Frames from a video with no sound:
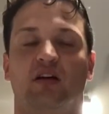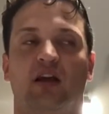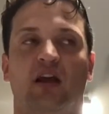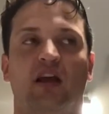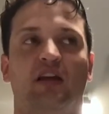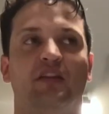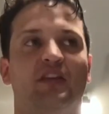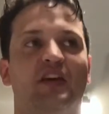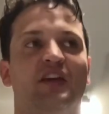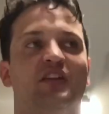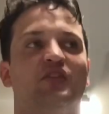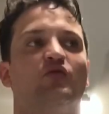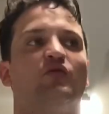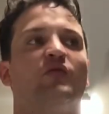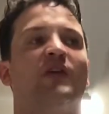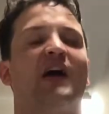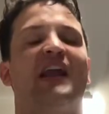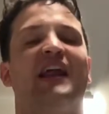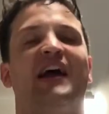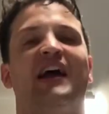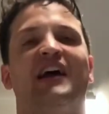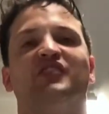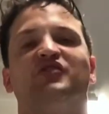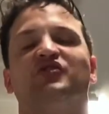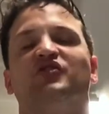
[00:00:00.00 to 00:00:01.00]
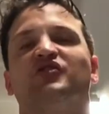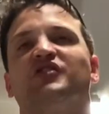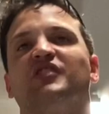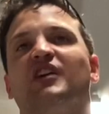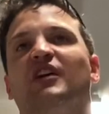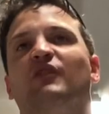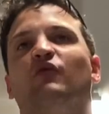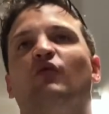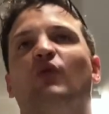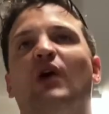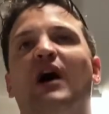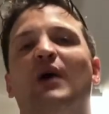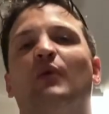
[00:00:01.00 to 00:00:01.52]
And then you got to ask
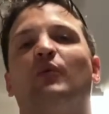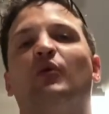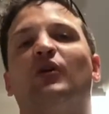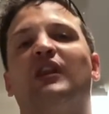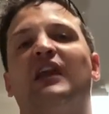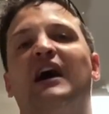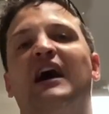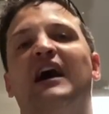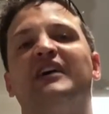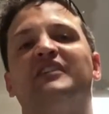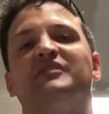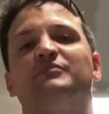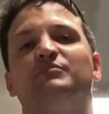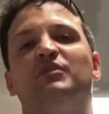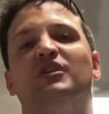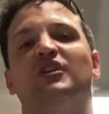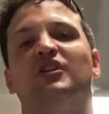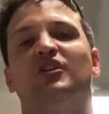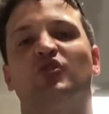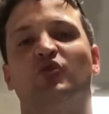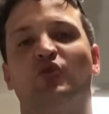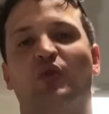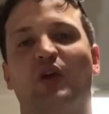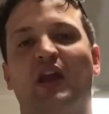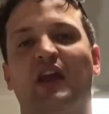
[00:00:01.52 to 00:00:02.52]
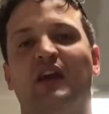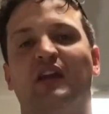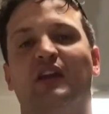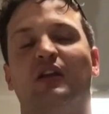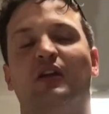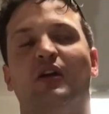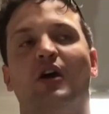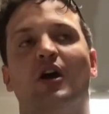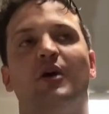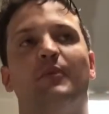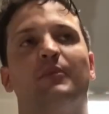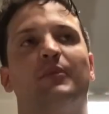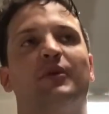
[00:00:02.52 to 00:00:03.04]
yourself, why were lies being
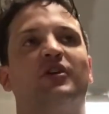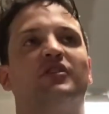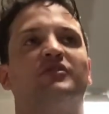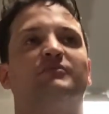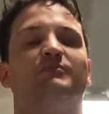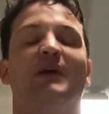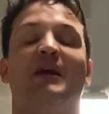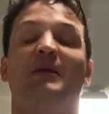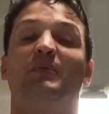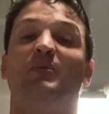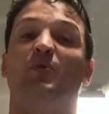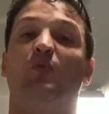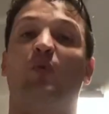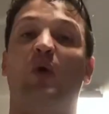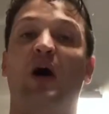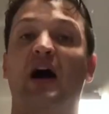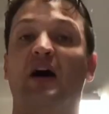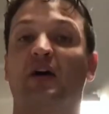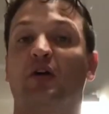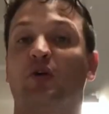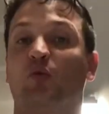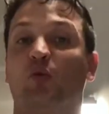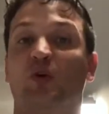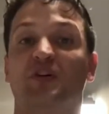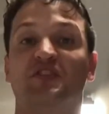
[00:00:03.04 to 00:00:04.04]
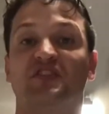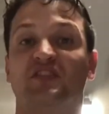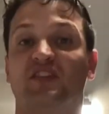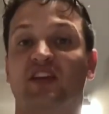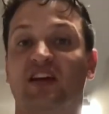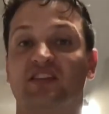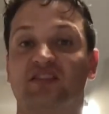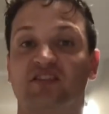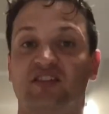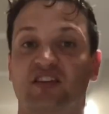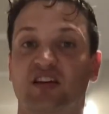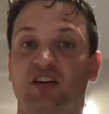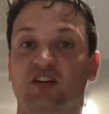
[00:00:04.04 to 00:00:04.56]
created? Because maybe Wilder wasn't
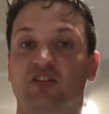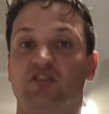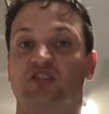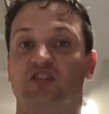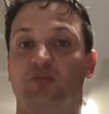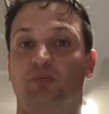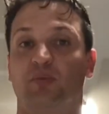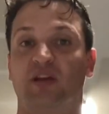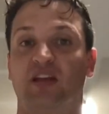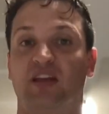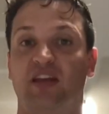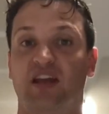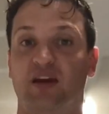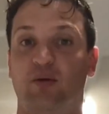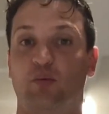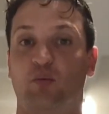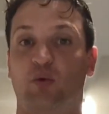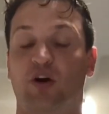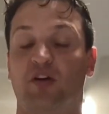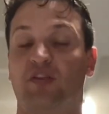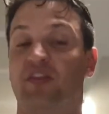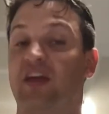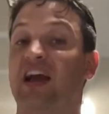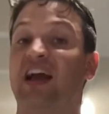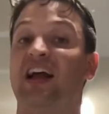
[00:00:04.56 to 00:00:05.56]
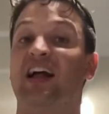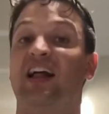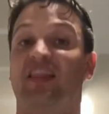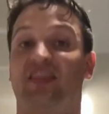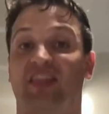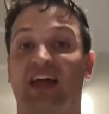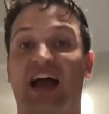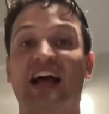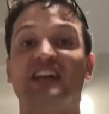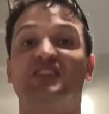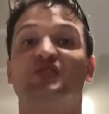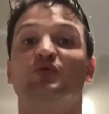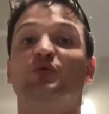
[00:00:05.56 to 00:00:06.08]
that skilled to begin with.
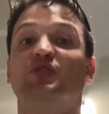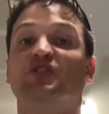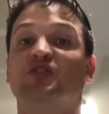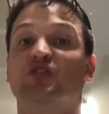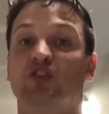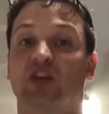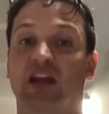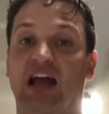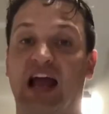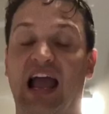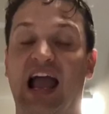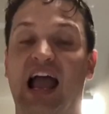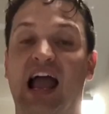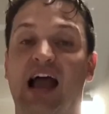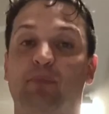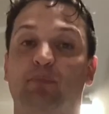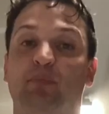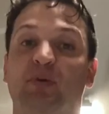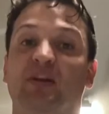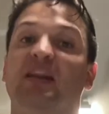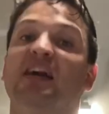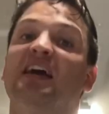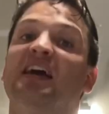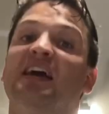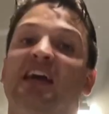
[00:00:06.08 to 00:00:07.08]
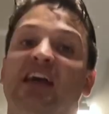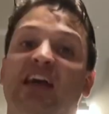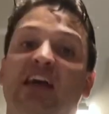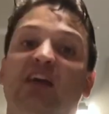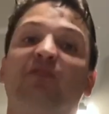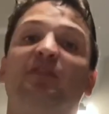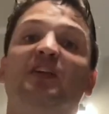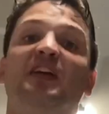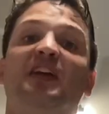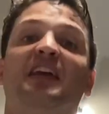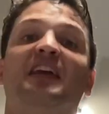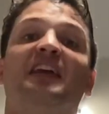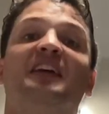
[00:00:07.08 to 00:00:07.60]
That's what's going to happen
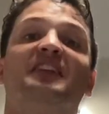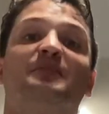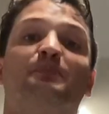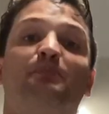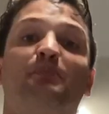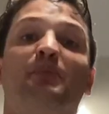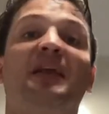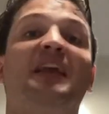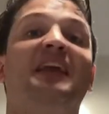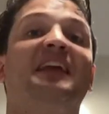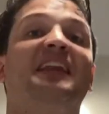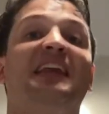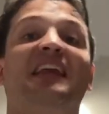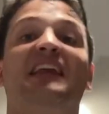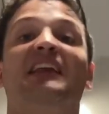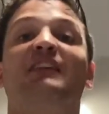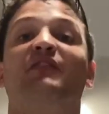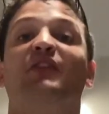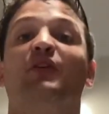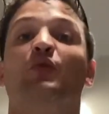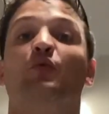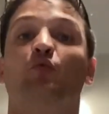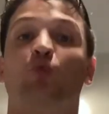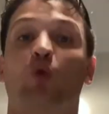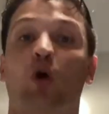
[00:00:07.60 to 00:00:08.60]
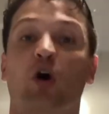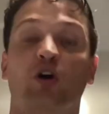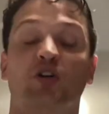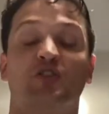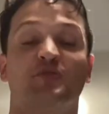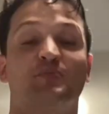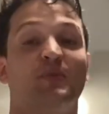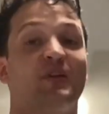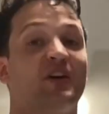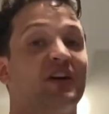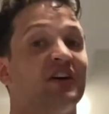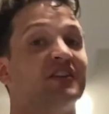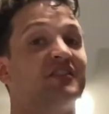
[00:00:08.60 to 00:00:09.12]
if he gets beat even worse.
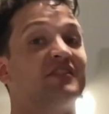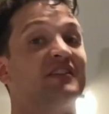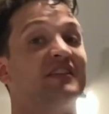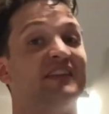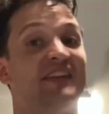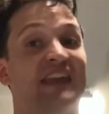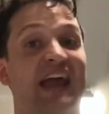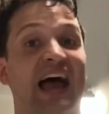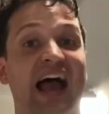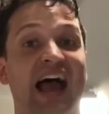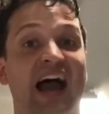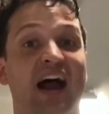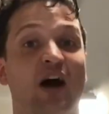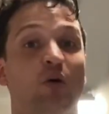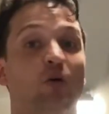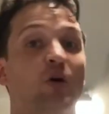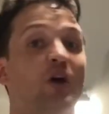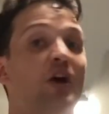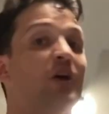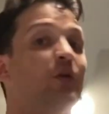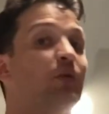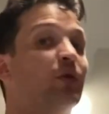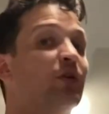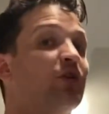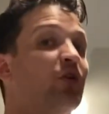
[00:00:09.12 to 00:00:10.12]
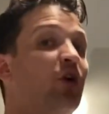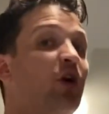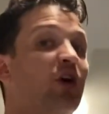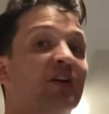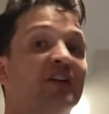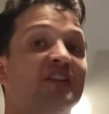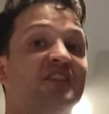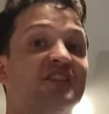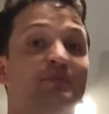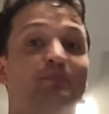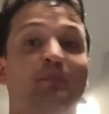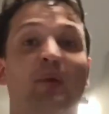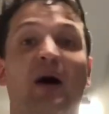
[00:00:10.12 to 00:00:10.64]
Because now, with all
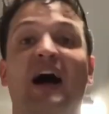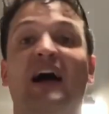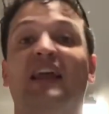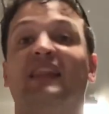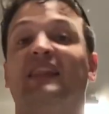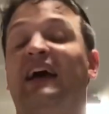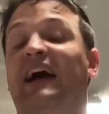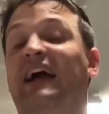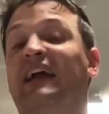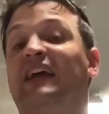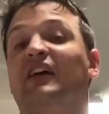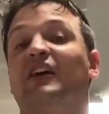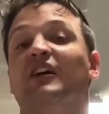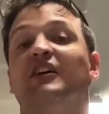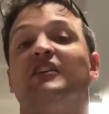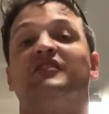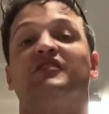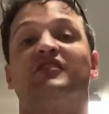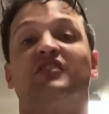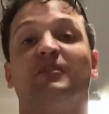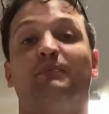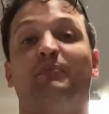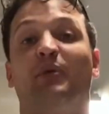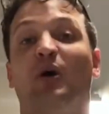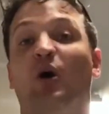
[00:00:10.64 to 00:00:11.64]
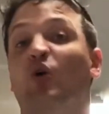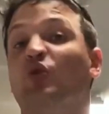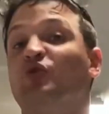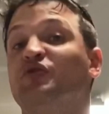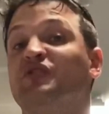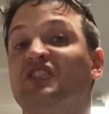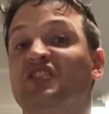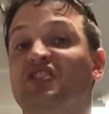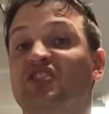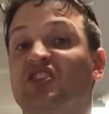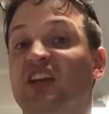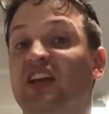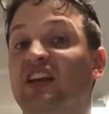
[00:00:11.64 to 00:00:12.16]
this spotlight,
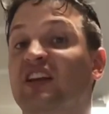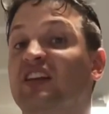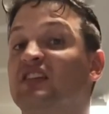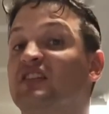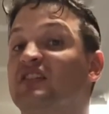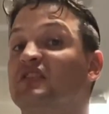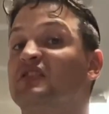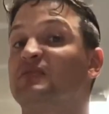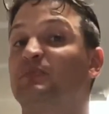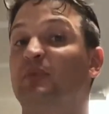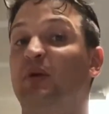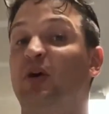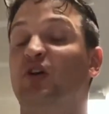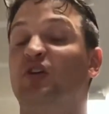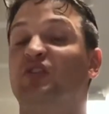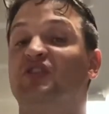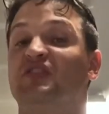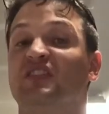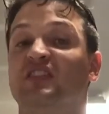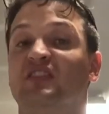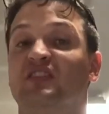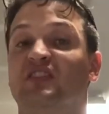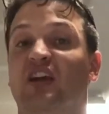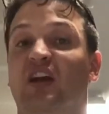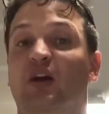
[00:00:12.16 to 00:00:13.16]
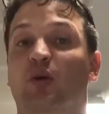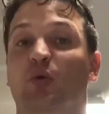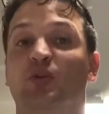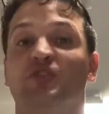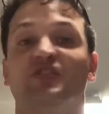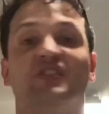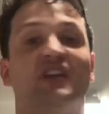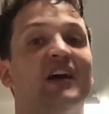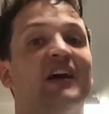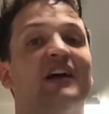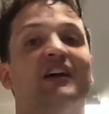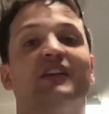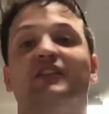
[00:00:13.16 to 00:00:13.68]
supposed cheating conspiracy
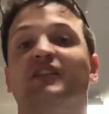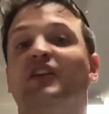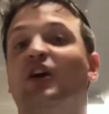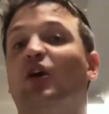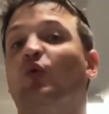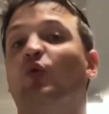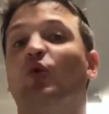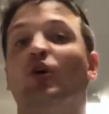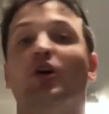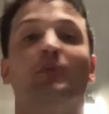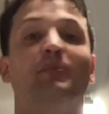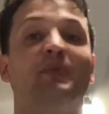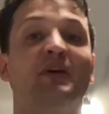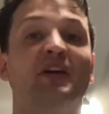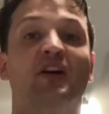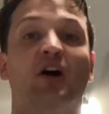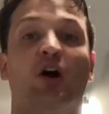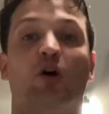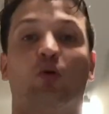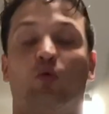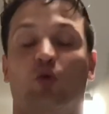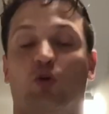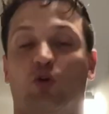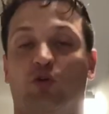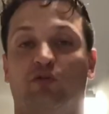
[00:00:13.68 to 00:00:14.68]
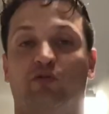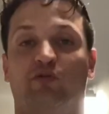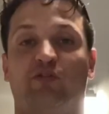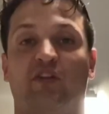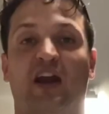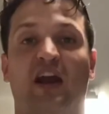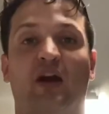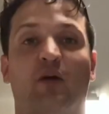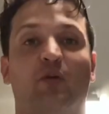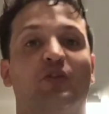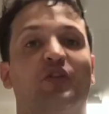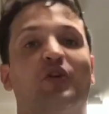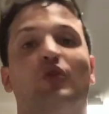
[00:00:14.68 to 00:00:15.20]
theories, there will be no room for
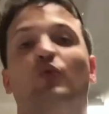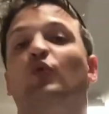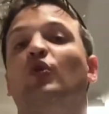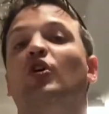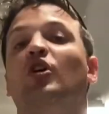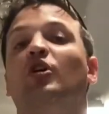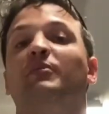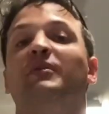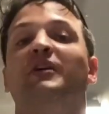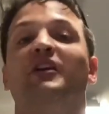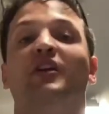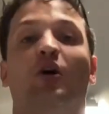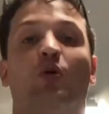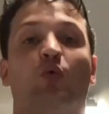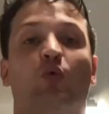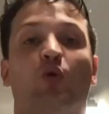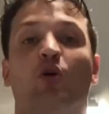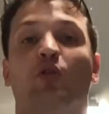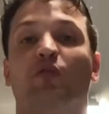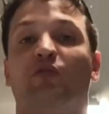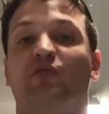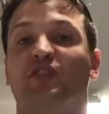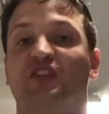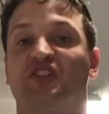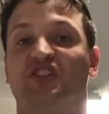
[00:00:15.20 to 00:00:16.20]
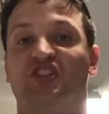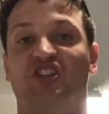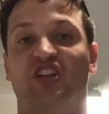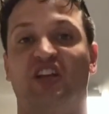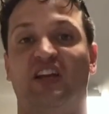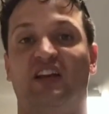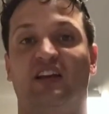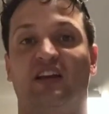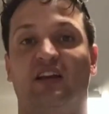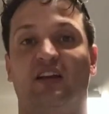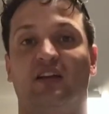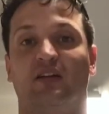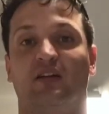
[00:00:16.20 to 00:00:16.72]
error. There will be no room for
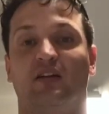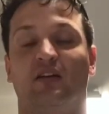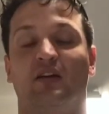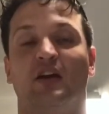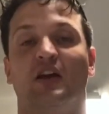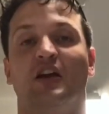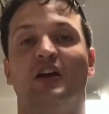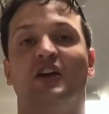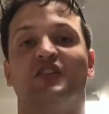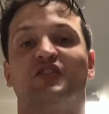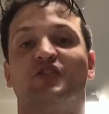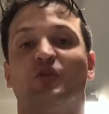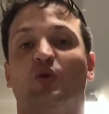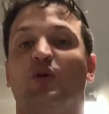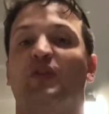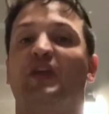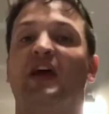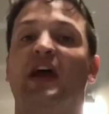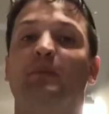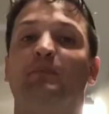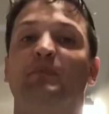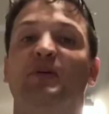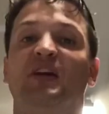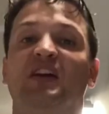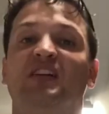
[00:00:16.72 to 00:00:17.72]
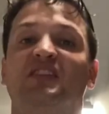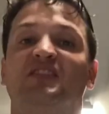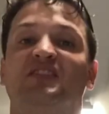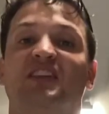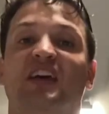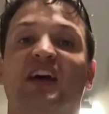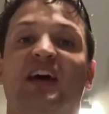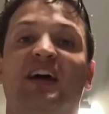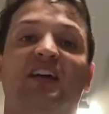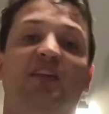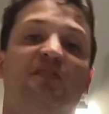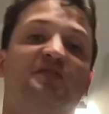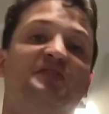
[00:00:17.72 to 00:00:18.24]
cheating. So with that being
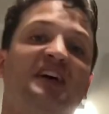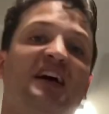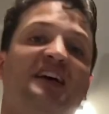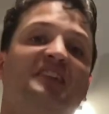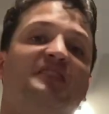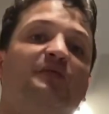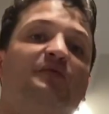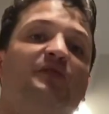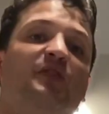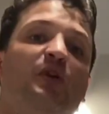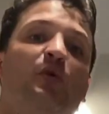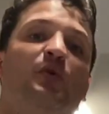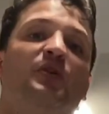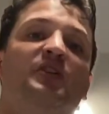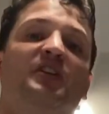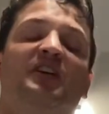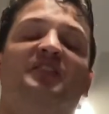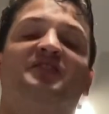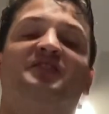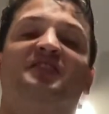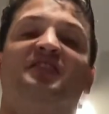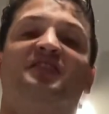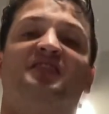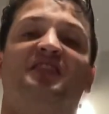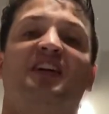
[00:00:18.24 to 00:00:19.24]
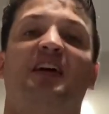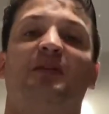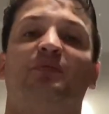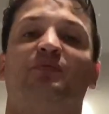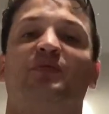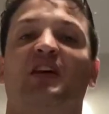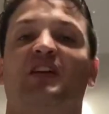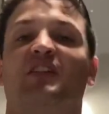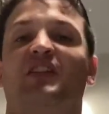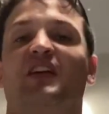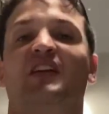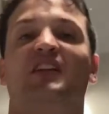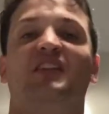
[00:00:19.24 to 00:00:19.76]
said, if Tyson Fury does the same
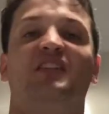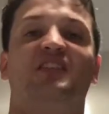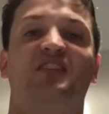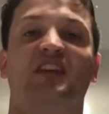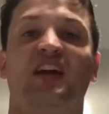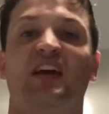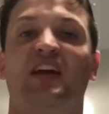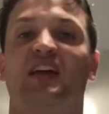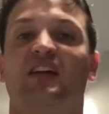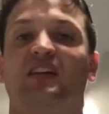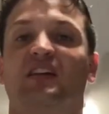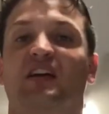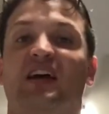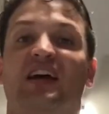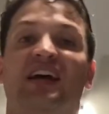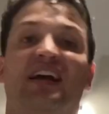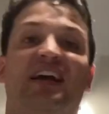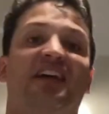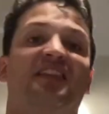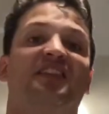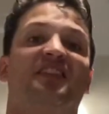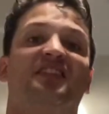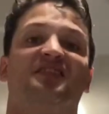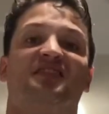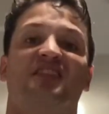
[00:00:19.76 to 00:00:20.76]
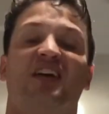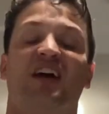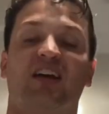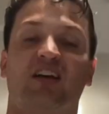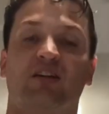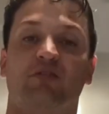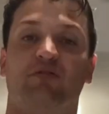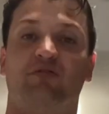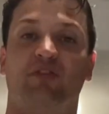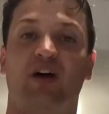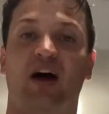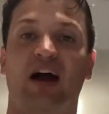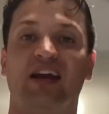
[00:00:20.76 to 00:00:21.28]
thing that he did in the
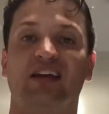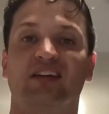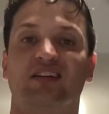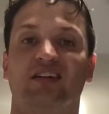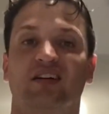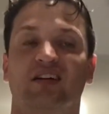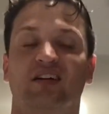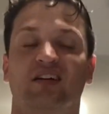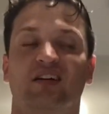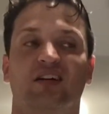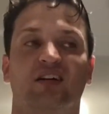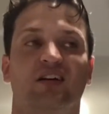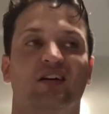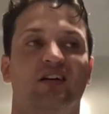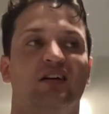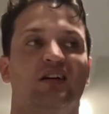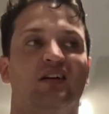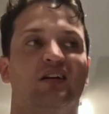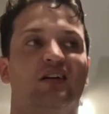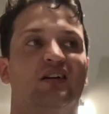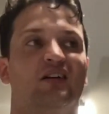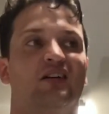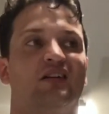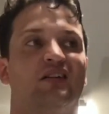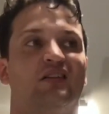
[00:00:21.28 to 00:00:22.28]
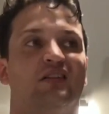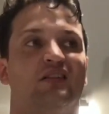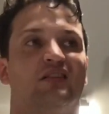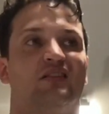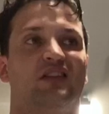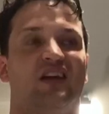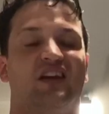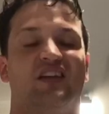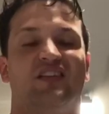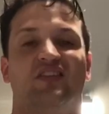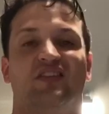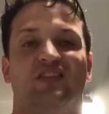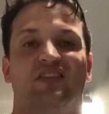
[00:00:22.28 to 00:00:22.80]
second fight,
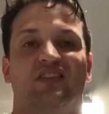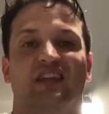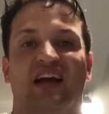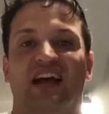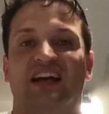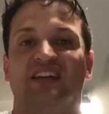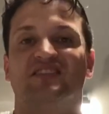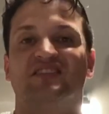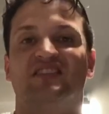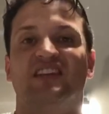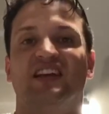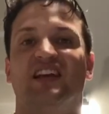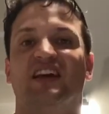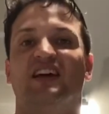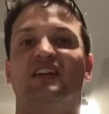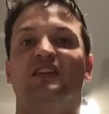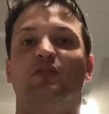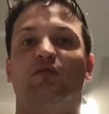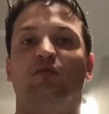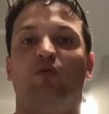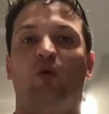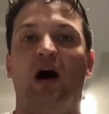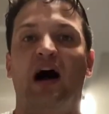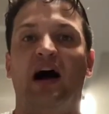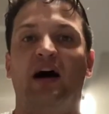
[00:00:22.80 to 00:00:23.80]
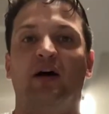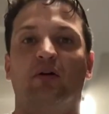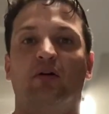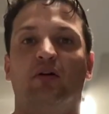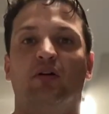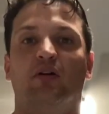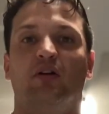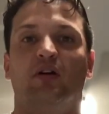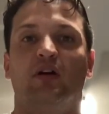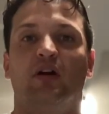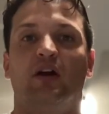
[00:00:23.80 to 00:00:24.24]
then that's the end of Wilder.